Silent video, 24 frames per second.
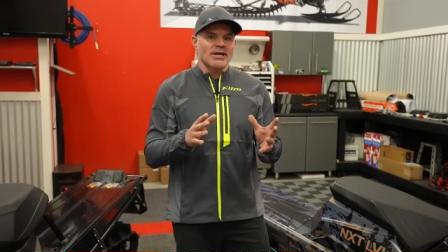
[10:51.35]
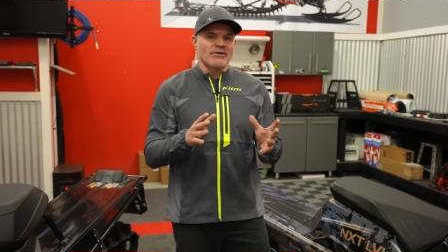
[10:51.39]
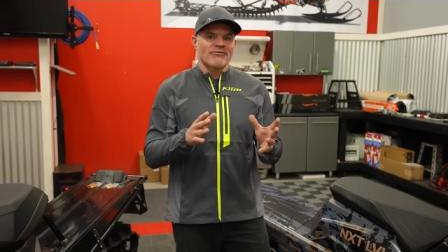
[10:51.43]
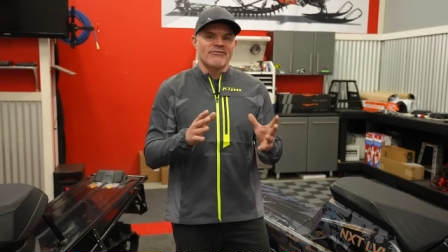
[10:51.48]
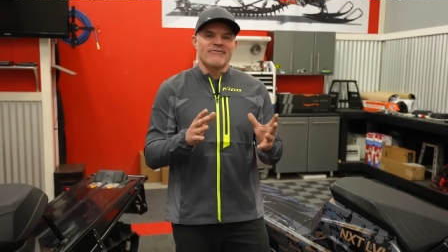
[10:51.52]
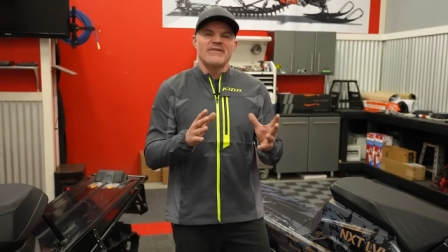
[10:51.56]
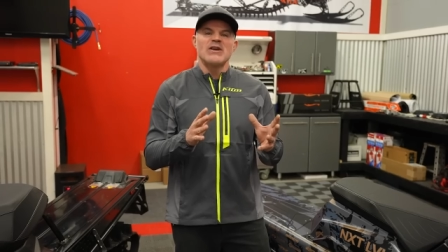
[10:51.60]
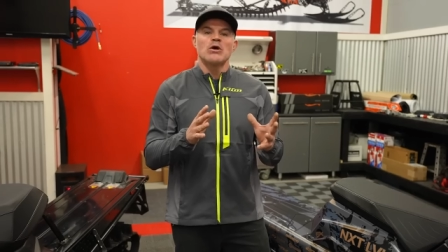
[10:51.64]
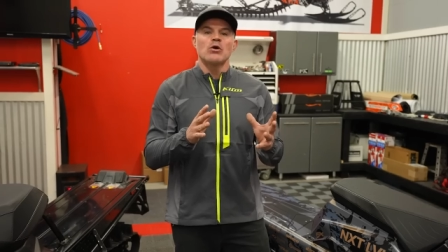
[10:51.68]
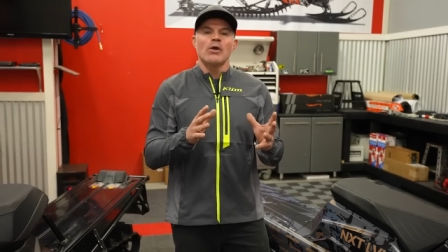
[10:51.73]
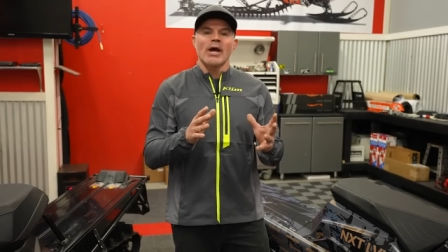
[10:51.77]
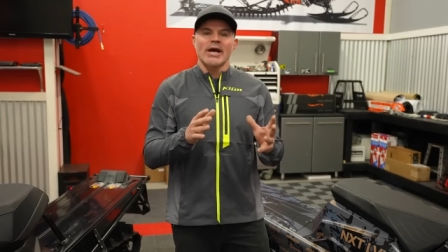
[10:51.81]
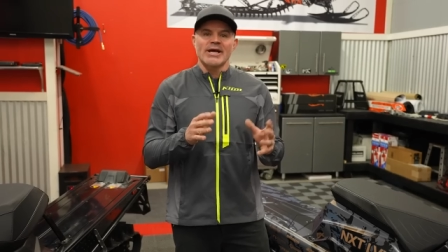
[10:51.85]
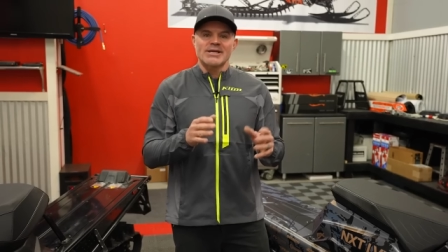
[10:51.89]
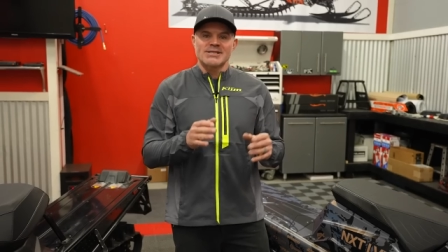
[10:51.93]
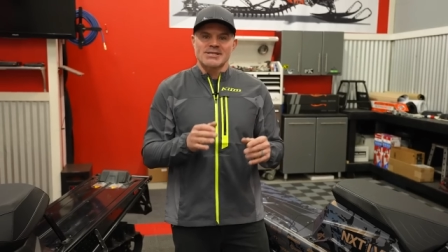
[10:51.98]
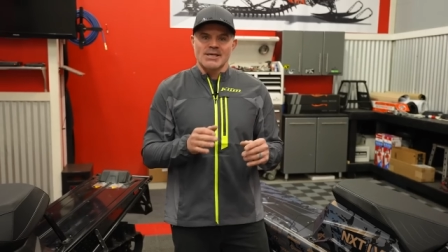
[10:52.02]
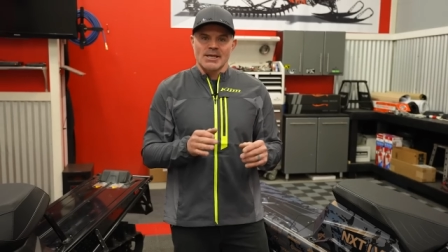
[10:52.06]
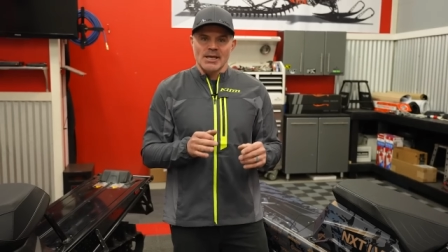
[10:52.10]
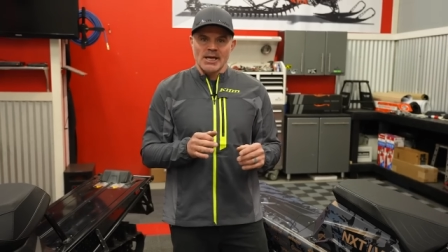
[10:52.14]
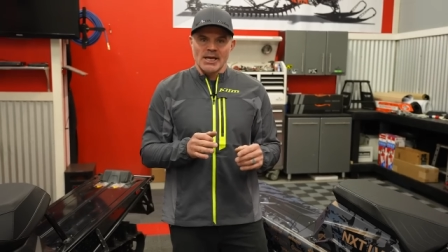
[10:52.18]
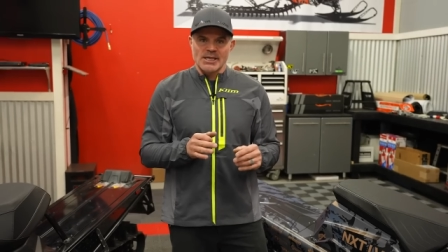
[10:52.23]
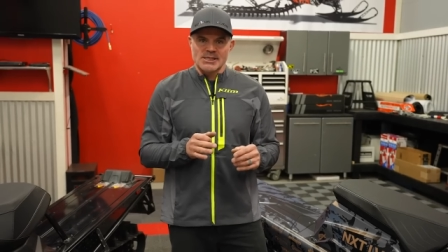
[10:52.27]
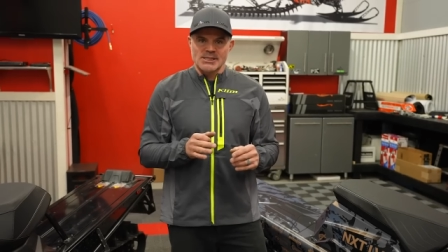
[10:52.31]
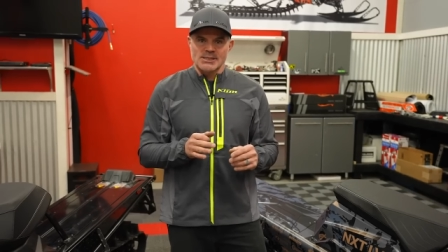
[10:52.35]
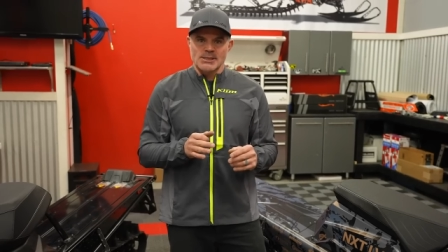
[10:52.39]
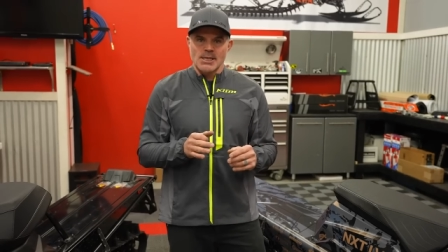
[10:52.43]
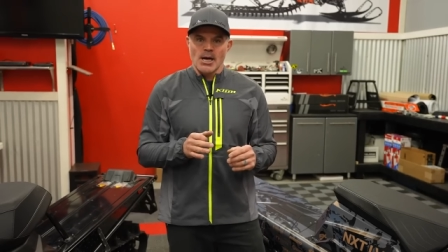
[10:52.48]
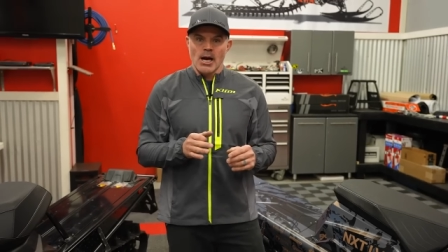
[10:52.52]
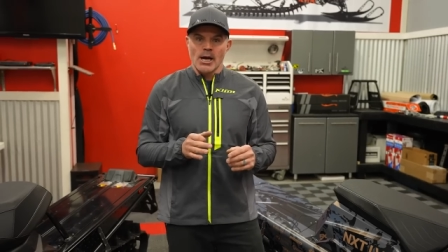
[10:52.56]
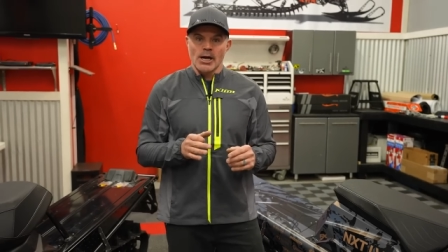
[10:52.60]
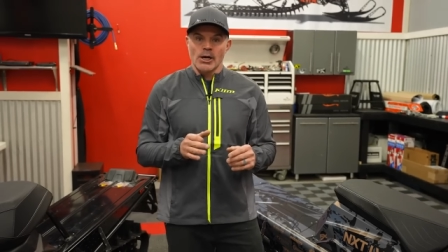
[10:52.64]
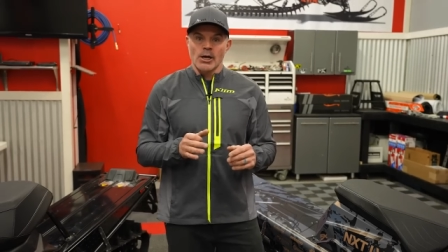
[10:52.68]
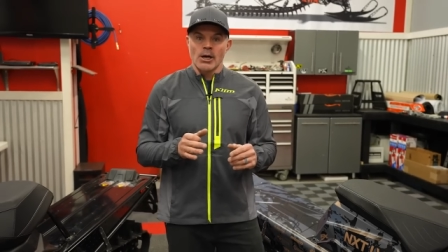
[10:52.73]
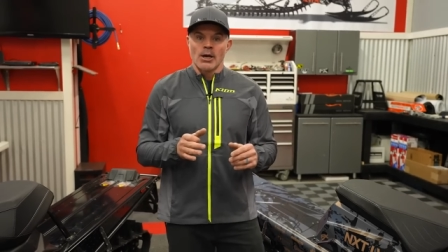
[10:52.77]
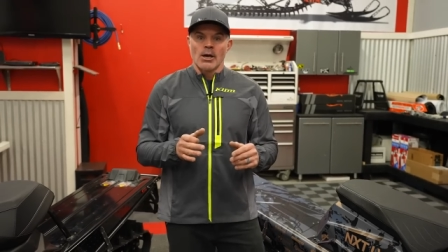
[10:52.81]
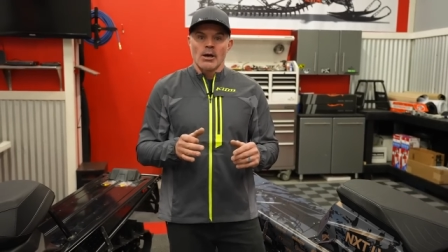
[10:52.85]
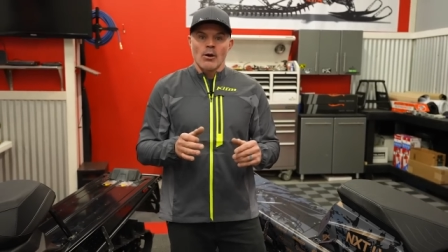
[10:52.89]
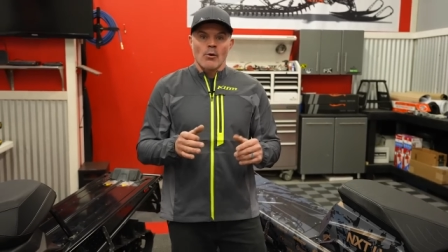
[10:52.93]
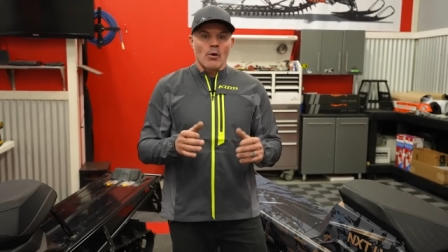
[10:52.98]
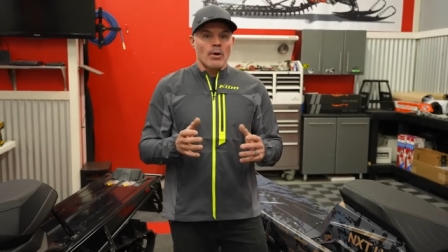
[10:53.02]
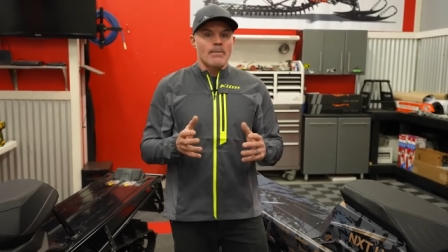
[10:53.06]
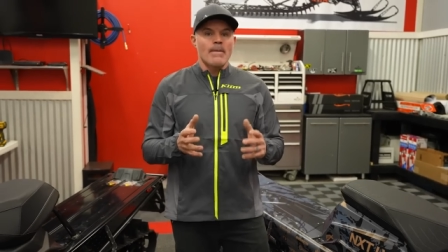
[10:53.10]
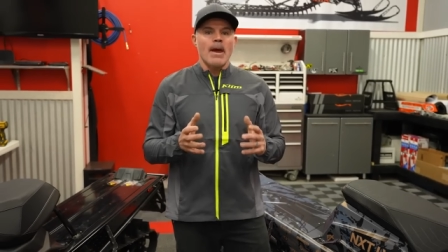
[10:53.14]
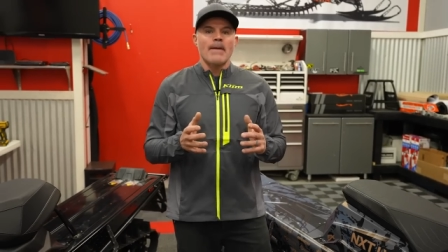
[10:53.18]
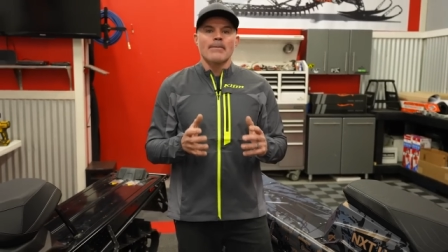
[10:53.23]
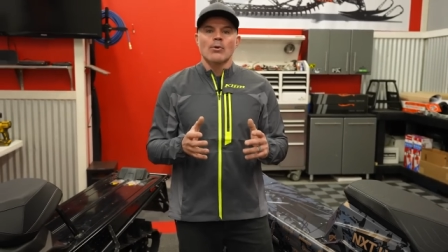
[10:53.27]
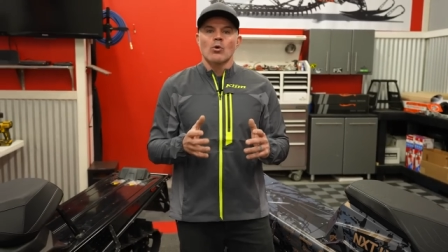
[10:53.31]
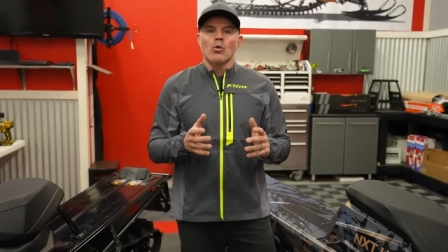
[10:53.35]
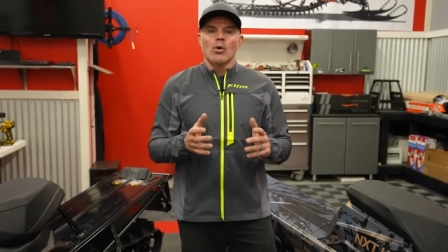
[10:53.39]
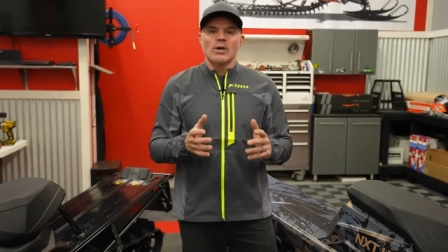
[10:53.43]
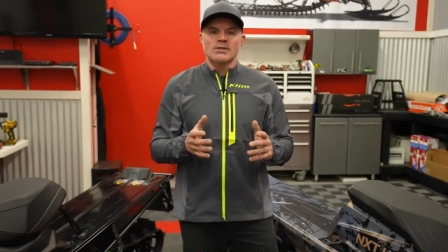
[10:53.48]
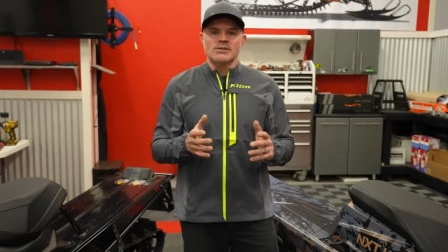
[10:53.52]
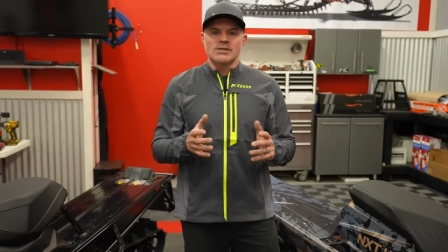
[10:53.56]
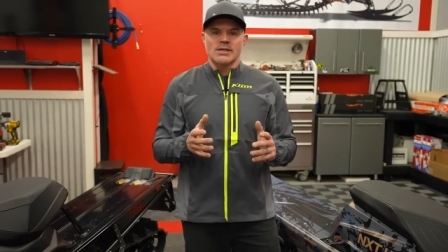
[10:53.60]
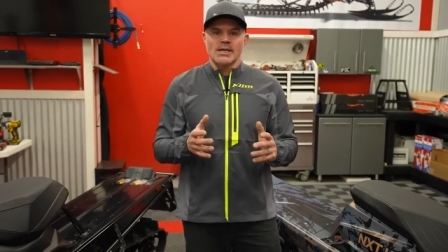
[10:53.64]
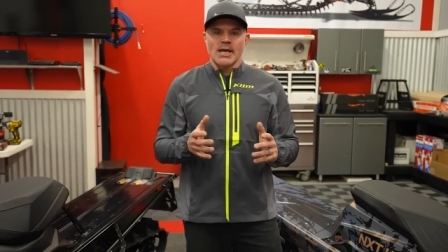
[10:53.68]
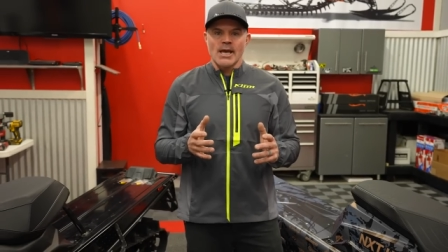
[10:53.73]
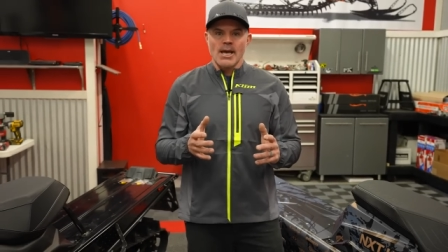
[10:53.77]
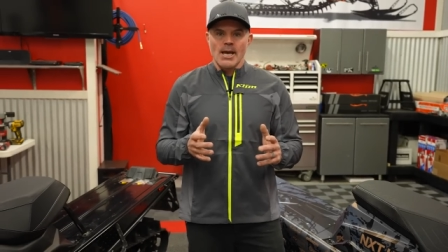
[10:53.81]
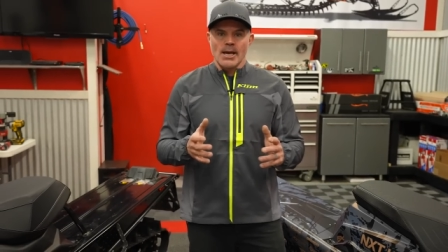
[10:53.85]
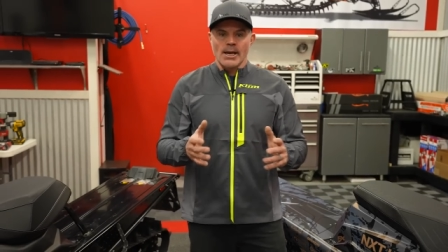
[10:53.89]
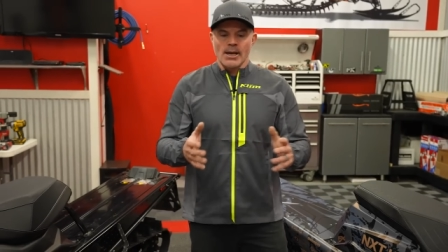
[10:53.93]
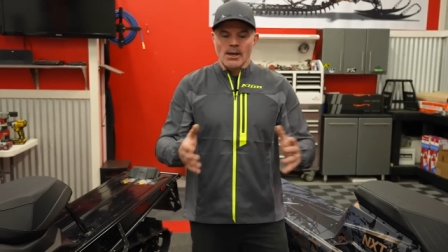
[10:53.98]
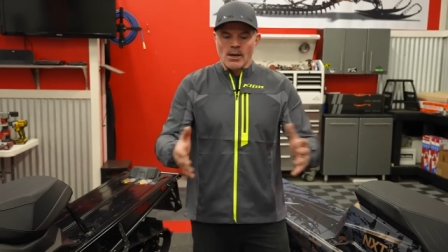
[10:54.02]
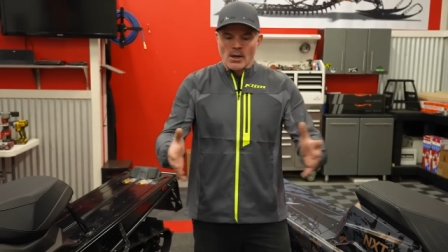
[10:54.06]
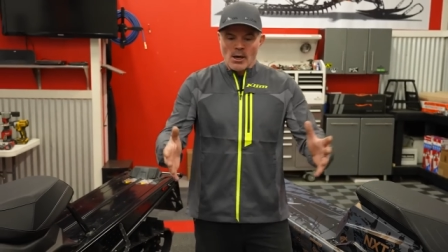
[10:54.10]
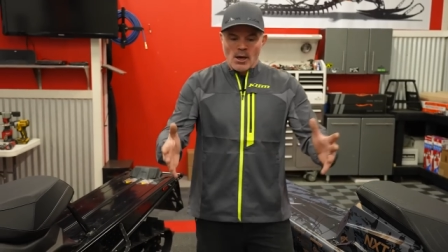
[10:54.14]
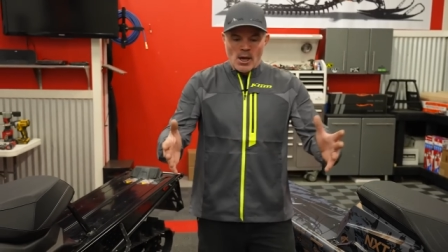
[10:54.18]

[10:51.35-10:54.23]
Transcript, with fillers: to feel like it's gonna get stuck, remember once again,